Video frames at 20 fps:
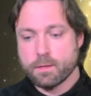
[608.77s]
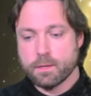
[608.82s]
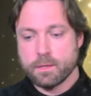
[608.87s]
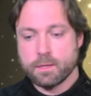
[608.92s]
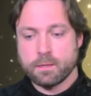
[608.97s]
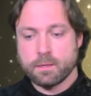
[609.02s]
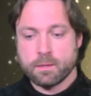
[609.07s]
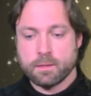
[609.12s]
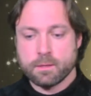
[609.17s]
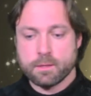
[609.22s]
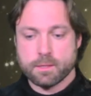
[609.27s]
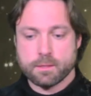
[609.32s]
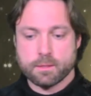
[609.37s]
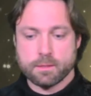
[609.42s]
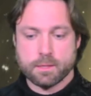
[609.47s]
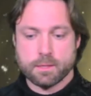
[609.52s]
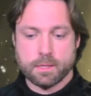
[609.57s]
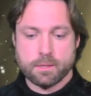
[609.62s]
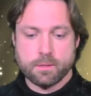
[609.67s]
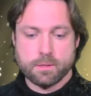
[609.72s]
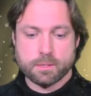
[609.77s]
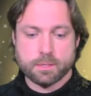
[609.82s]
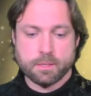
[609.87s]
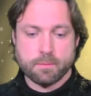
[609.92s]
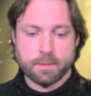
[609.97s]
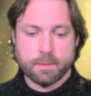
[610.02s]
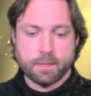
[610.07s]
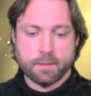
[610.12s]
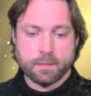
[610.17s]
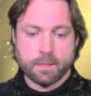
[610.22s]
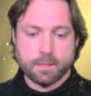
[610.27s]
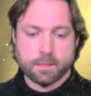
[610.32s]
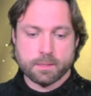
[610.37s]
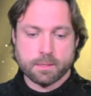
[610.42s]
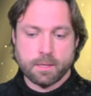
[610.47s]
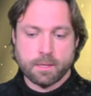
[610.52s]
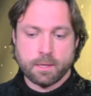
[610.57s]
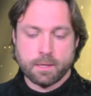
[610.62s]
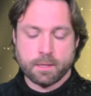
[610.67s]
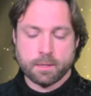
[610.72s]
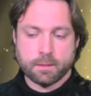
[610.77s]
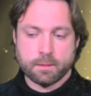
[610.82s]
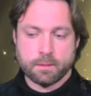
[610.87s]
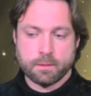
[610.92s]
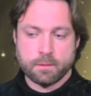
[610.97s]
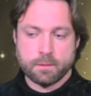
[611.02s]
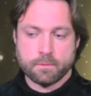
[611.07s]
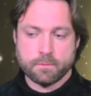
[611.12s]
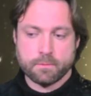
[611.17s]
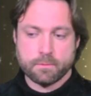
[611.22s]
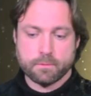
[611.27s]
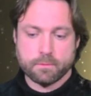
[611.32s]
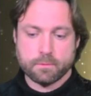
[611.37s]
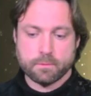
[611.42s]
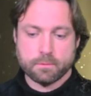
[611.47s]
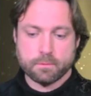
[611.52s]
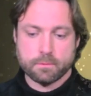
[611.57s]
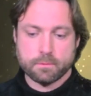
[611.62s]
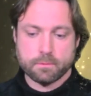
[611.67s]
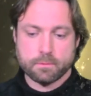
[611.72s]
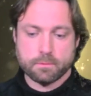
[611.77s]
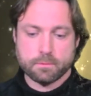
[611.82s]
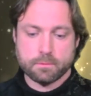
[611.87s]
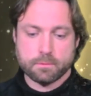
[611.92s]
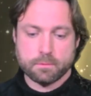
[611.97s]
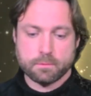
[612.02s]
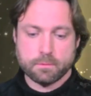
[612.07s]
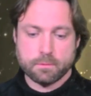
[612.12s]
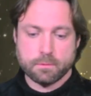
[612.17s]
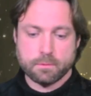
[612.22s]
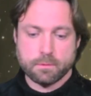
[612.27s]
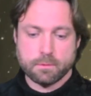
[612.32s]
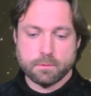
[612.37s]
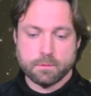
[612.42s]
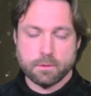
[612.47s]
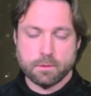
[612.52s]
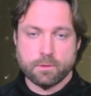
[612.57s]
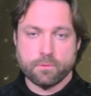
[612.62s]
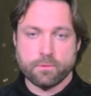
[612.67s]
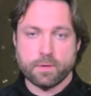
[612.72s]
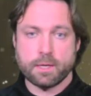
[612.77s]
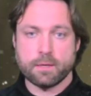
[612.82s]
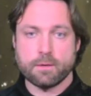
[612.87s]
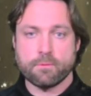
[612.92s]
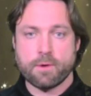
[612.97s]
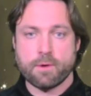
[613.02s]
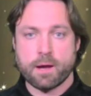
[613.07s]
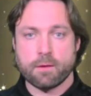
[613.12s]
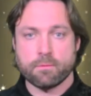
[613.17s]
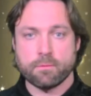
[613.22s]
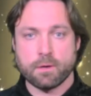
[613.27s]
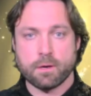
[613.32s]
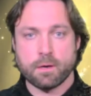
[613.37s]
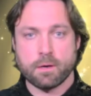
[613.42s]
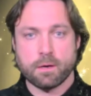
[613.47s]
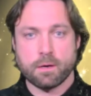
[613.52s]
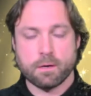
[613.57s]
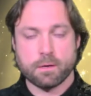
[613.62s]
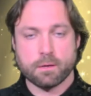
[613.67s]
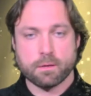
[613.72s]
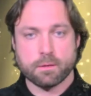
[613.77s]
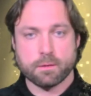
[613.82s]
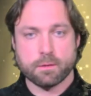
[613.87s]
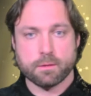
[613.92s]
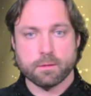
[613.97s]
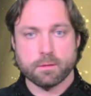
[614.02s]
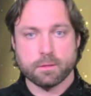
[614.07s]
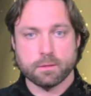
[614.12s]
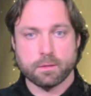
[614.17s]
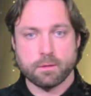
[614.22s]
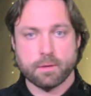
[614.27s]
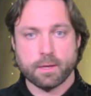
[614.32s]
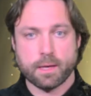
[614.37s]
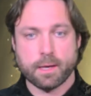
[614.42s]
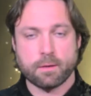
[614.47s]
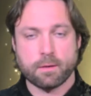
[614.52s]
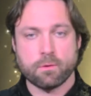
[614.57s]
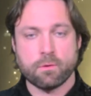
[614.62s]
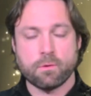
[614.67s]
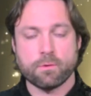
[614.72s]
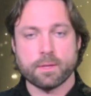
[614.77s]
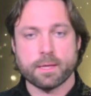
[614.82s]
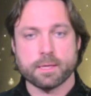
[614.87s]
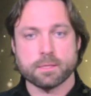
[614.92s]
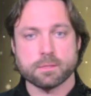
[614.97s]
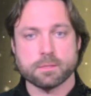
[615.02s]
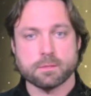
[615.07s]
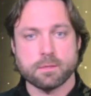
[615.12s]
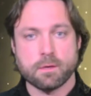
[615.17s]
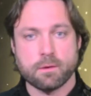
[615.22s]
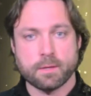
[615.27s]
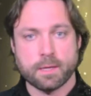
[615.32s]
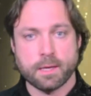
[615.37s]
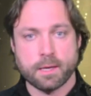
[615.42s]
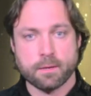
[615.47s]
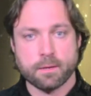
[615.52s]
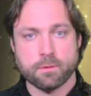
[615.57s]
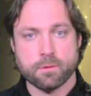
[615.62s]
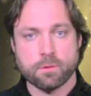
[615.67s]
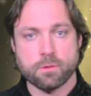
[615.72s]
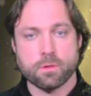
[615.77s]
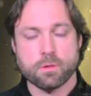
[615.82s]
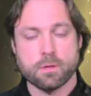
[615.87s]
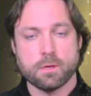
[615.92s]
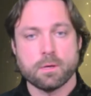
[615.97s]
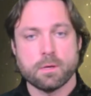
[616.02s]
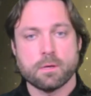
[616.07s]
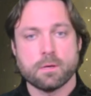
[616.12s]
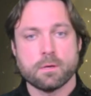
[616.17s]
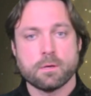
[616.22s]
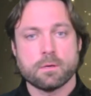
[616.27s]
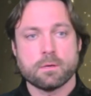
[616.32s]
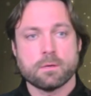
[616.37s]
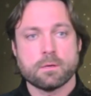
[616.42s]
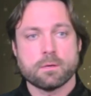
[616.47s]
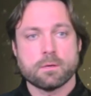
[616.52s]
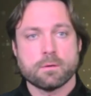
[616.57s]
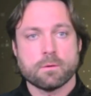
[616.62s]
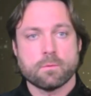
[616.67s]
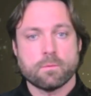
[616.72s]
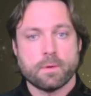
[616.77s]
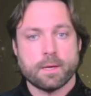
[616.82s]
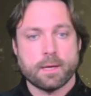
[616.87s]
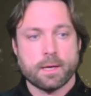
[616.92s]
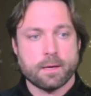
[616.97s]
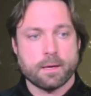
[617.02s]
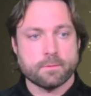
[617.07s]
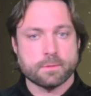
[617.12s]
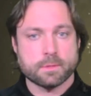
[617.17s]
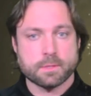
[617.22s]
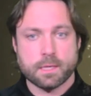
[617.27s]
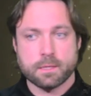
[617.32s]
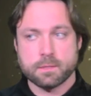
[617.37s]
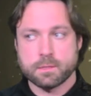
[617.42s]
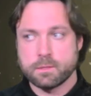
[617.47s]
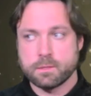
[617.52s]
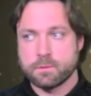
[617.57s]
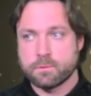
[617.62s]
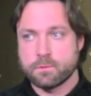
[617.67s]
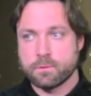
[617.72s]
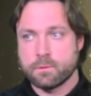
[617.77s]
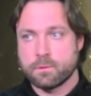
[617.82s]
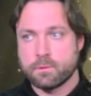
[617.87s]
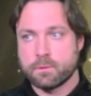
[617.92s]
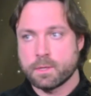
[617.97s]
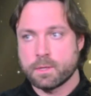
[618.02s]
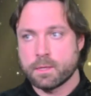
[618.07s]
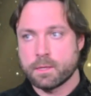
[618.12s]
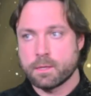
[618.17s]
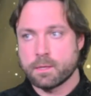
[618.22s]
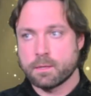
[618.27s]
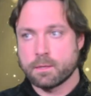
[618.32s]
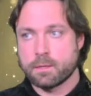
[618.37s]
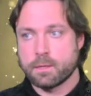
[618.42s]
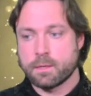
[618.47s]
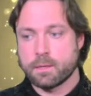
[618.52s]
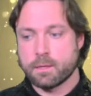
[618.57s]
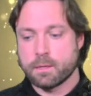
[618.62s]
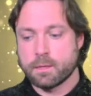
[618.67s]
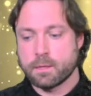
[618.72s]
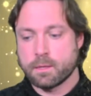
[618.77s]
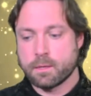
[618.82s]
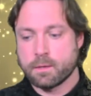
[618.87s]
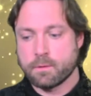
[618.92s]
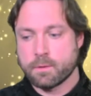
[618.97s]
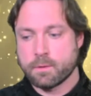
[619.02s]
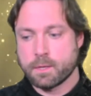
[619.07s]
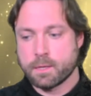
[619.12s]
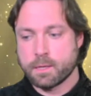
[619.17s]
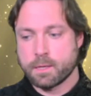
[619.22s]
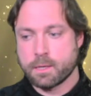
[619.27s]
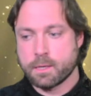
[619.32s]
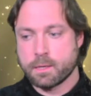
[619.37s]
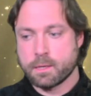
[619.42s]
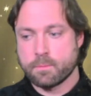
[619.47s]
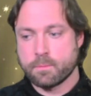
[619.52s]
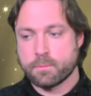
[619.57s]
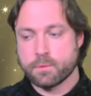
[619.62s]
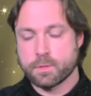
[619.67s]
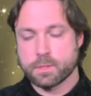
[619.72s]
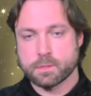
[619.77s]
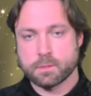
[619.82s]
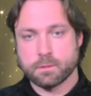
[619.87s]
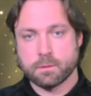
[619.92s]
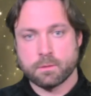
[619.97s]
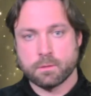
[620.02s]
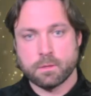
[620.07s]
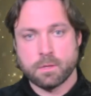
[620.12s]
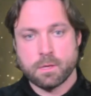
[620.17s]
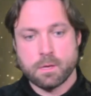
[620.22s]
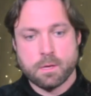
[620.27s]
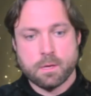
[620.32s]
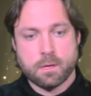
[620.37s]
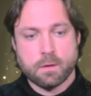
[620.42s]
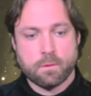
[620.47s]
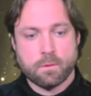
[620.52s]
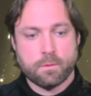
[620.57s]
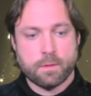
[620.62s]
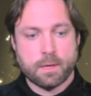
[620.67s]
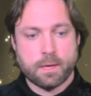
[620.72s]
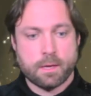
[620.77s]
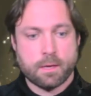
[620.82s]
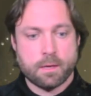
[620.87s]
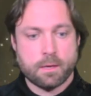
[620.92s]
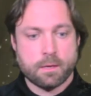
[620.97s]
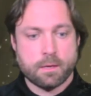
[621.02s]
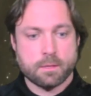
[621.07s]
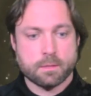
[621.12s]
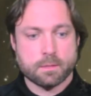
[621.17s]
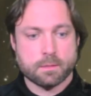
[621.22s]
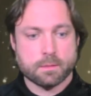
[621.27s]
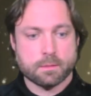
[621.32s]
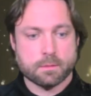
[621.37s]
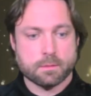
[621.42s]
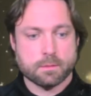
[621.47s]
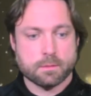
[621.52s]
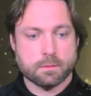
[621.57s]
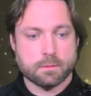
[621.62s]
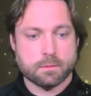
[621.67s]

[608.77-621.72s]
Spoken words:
you know, there used to be this kind of grid around the earth, Okay, and all like Stonehenge. We have Stanton Drew near here in Bristol. There's